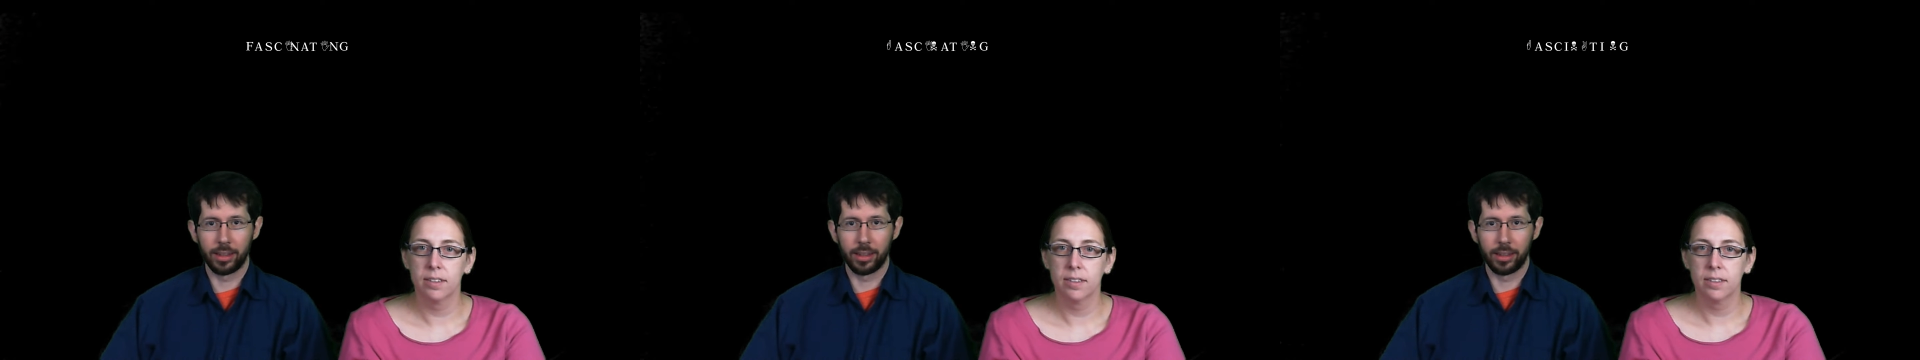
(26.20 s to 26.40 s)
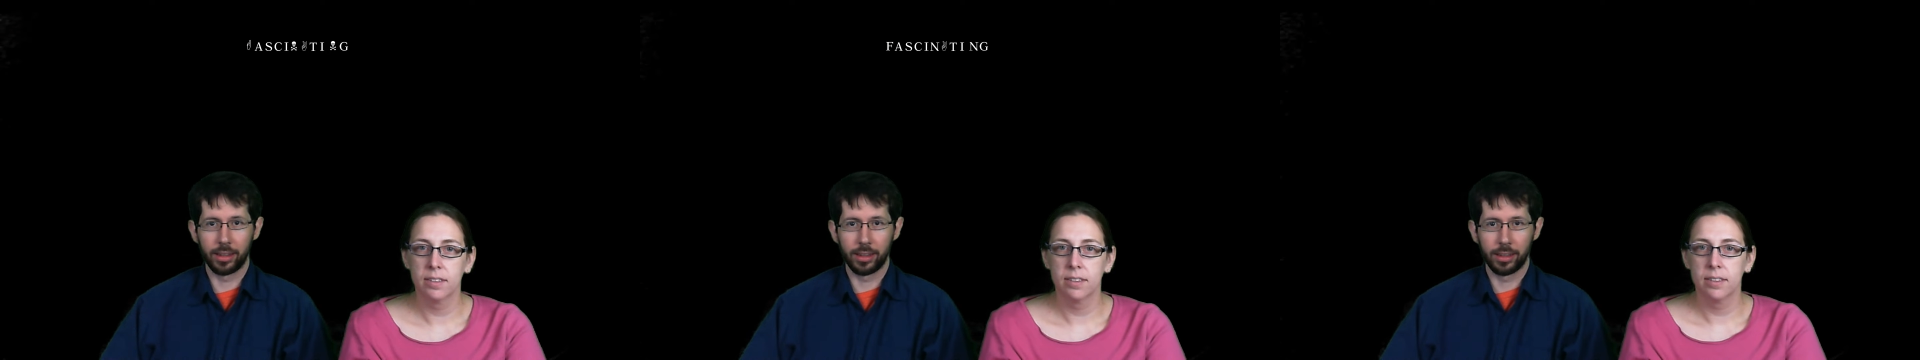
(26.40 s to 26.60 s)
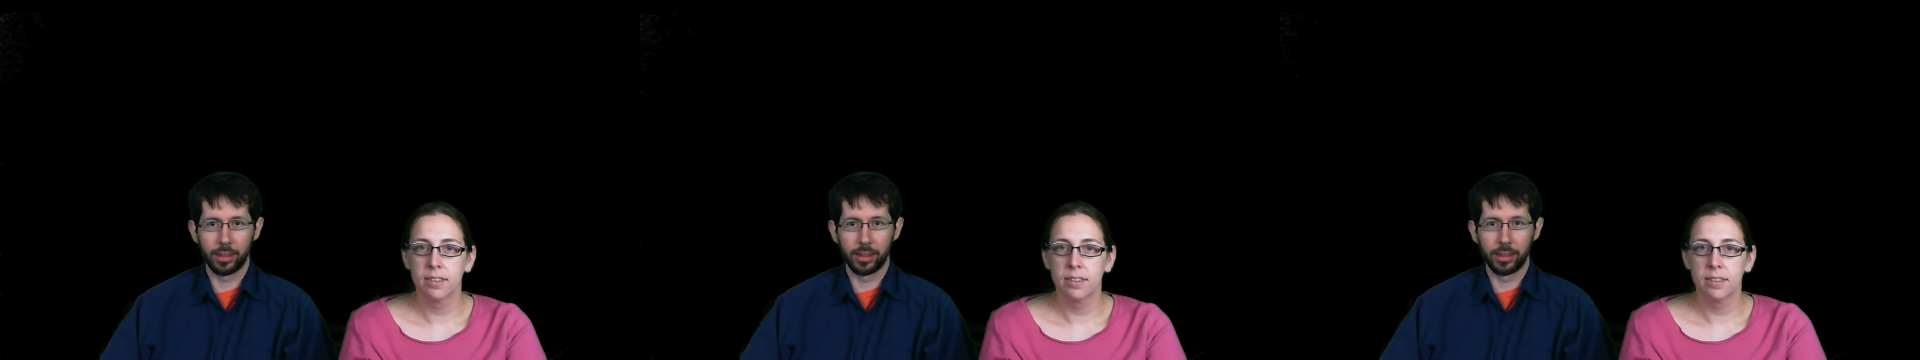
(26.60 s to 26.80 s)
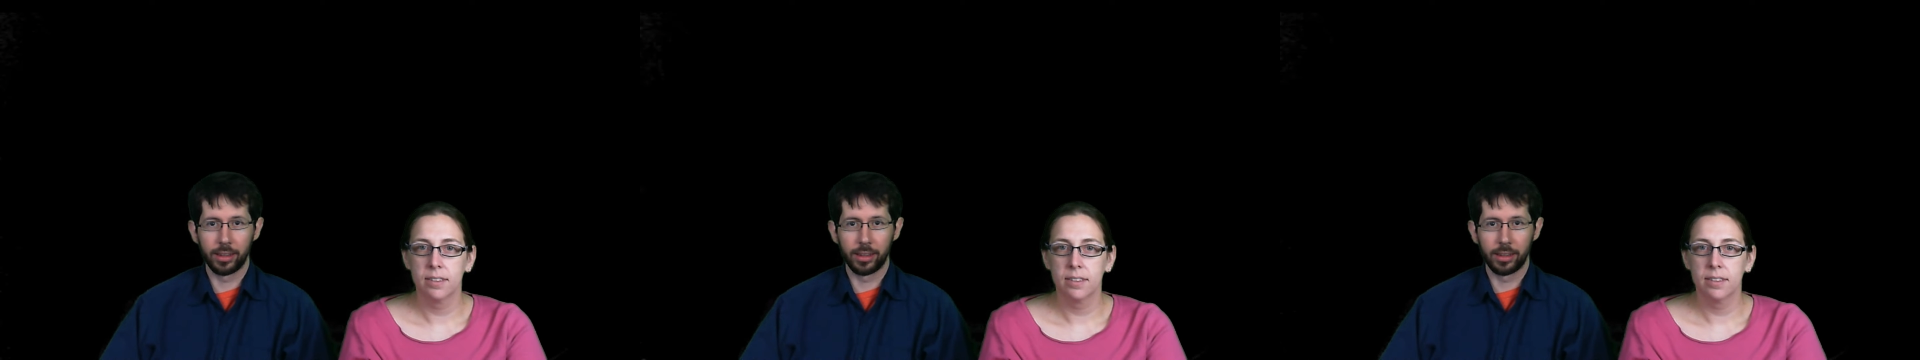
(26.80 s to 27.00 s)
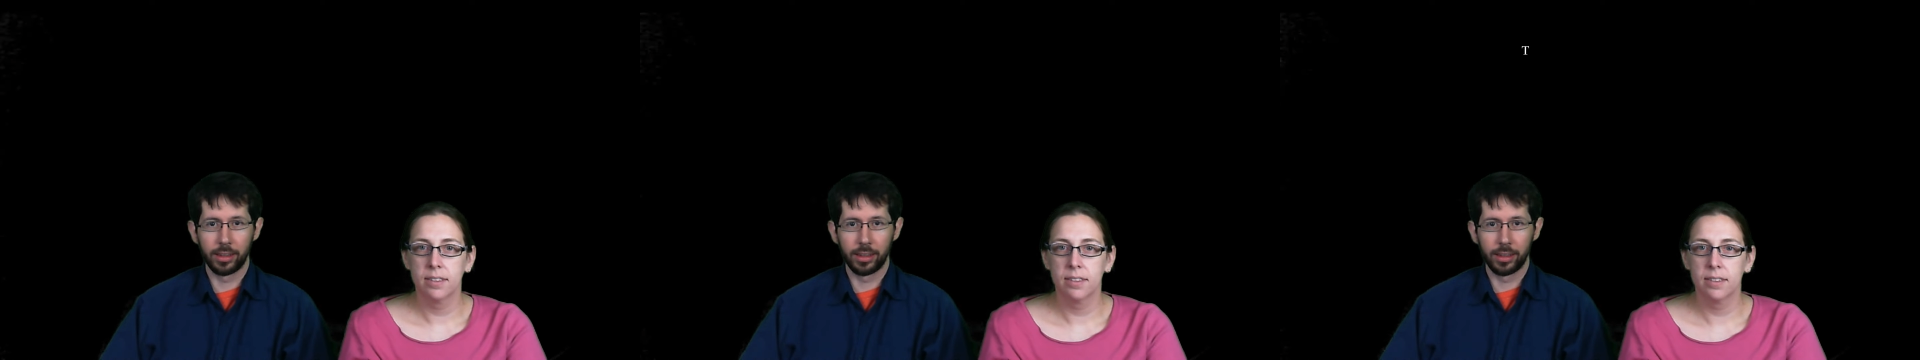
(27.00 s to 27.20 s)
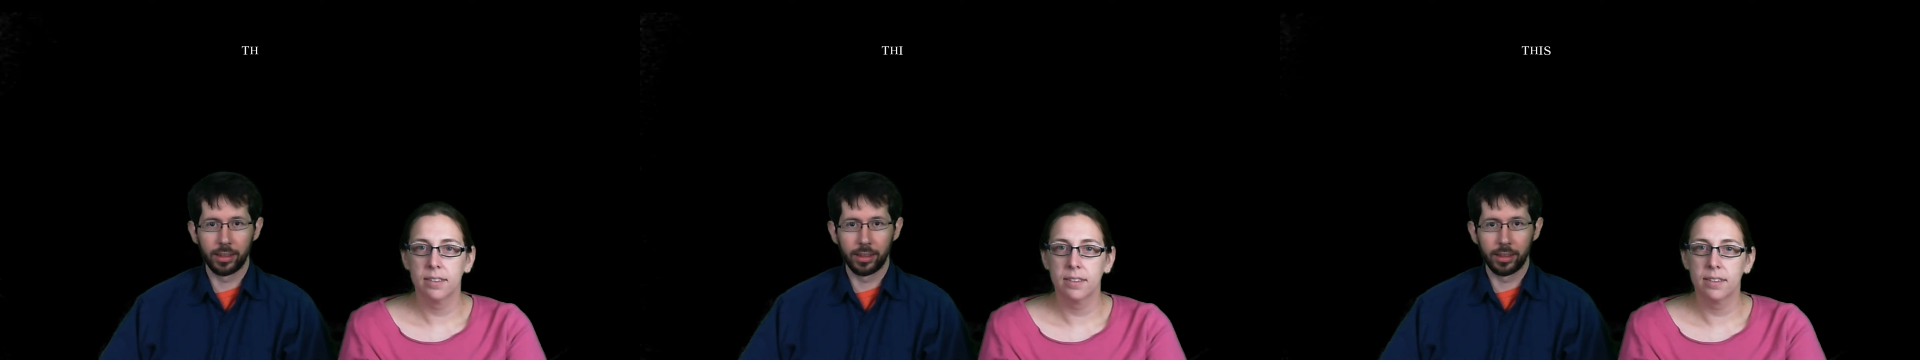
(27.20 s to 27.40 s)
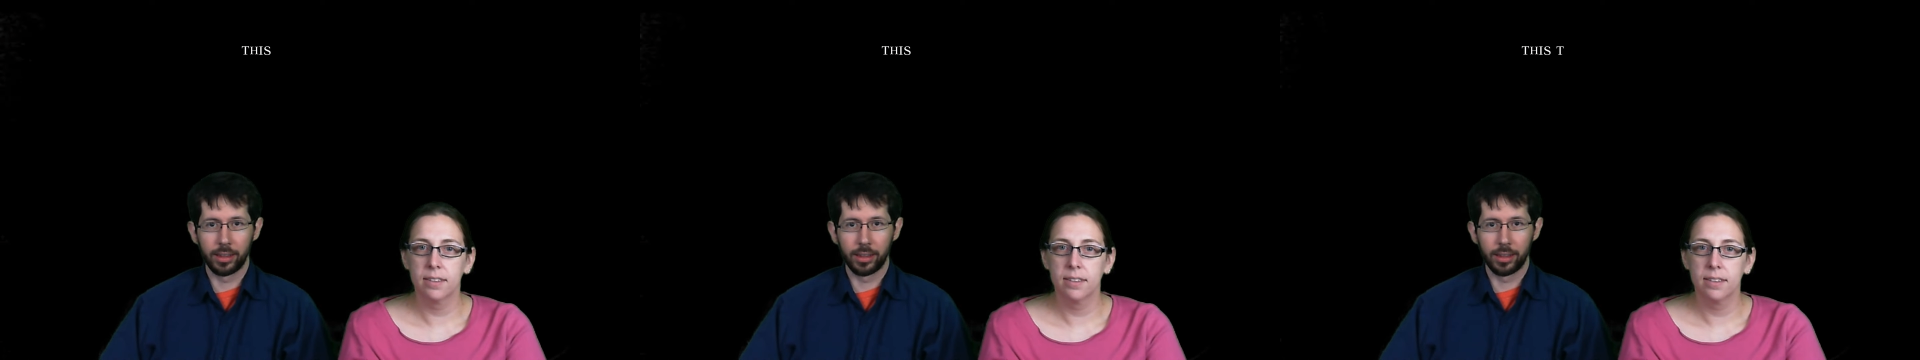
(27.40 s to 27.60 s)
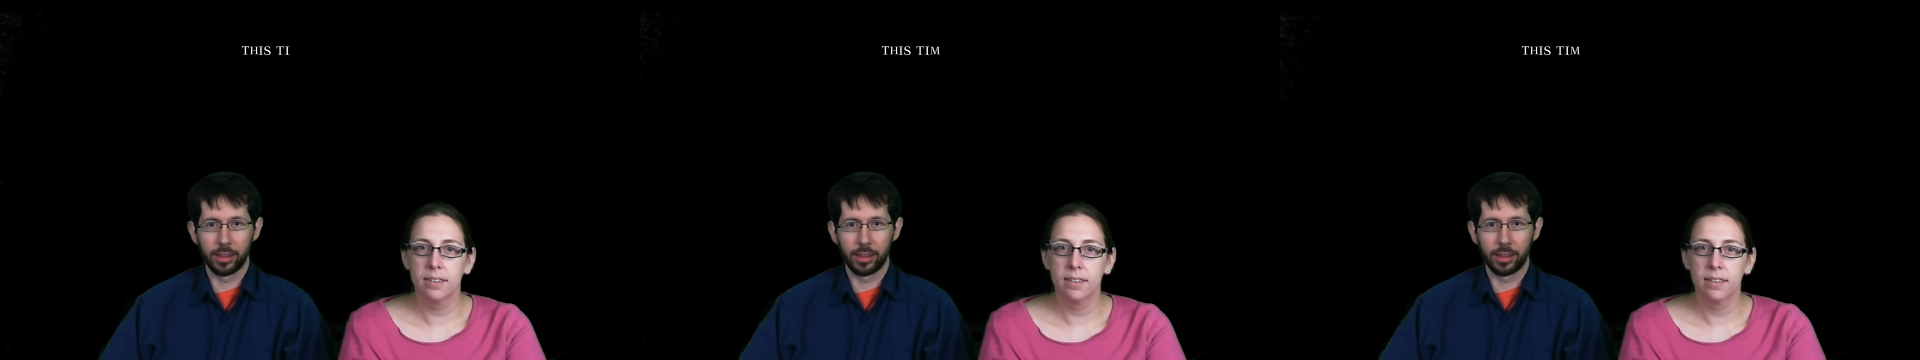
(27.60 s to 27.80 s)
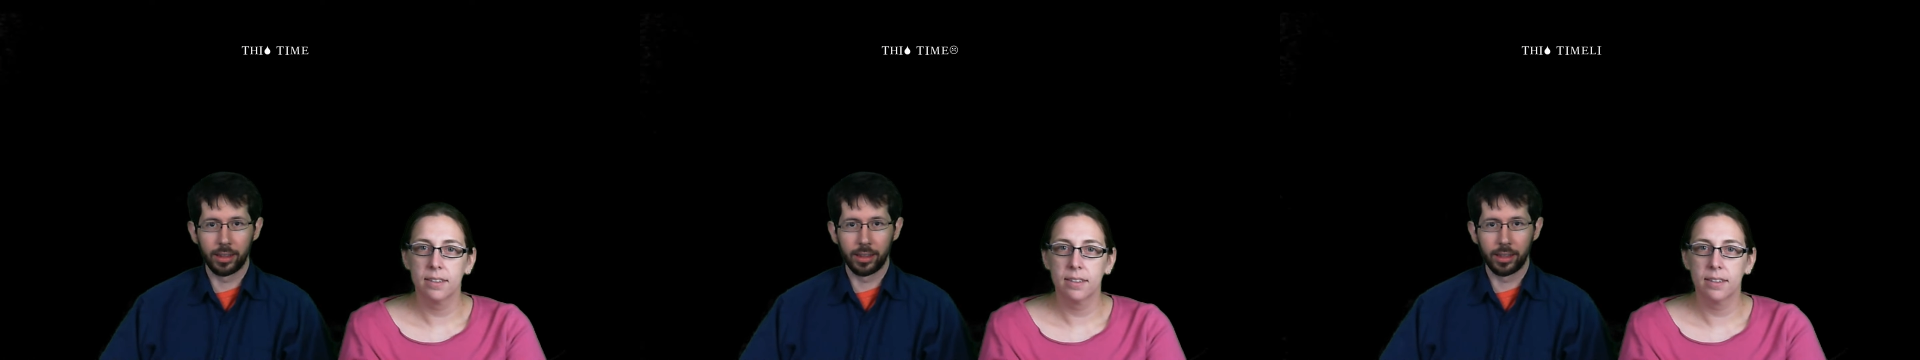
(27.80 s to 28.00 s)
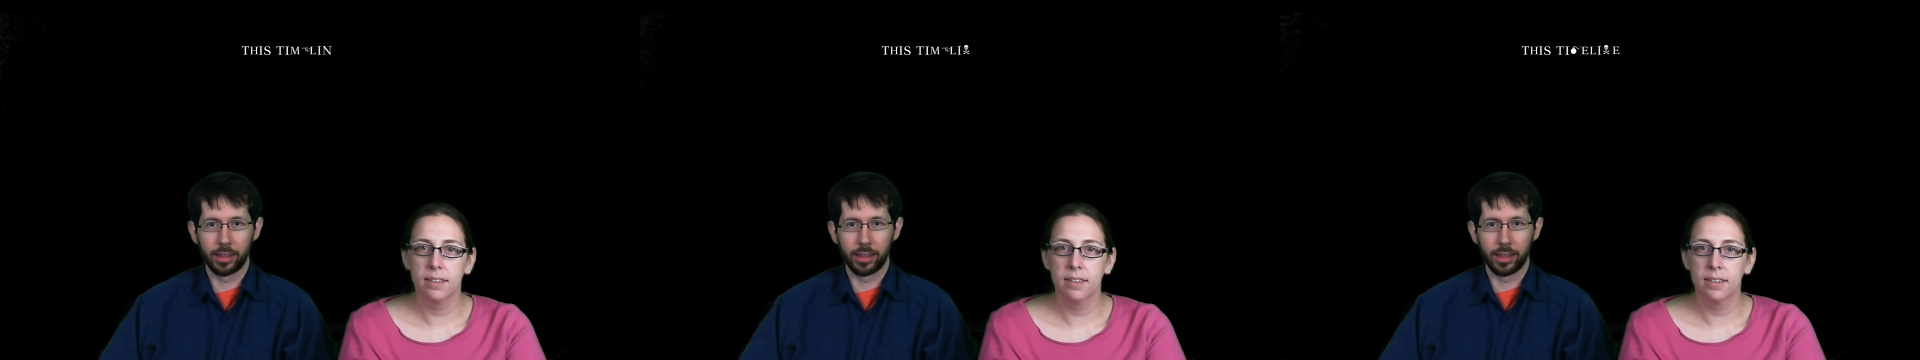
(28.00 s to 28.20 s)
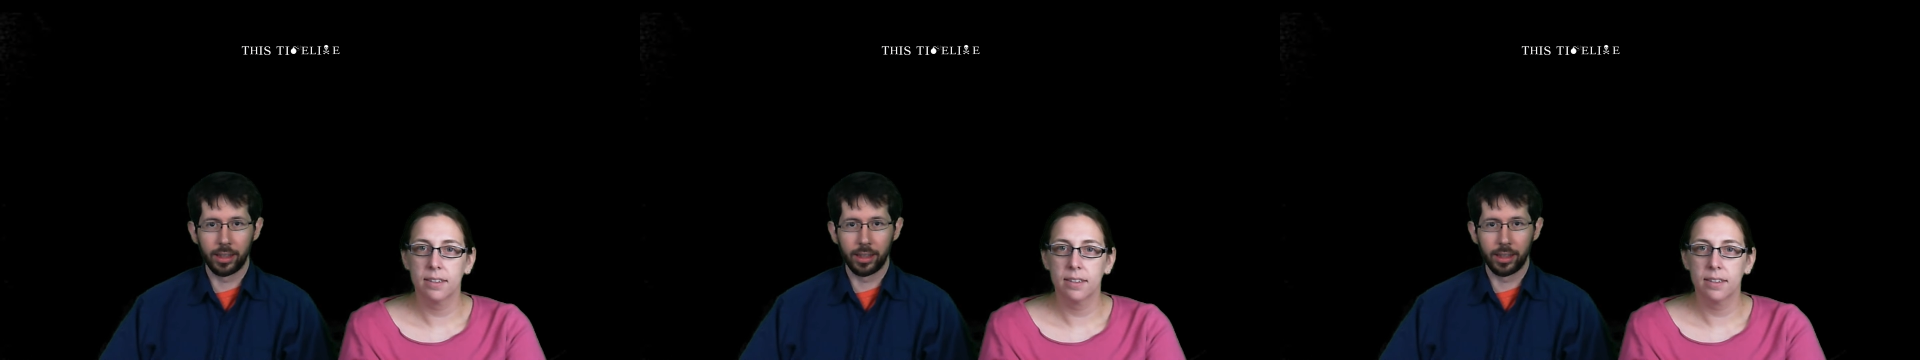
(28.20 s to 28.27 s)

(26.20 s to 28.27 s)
Nothing is said.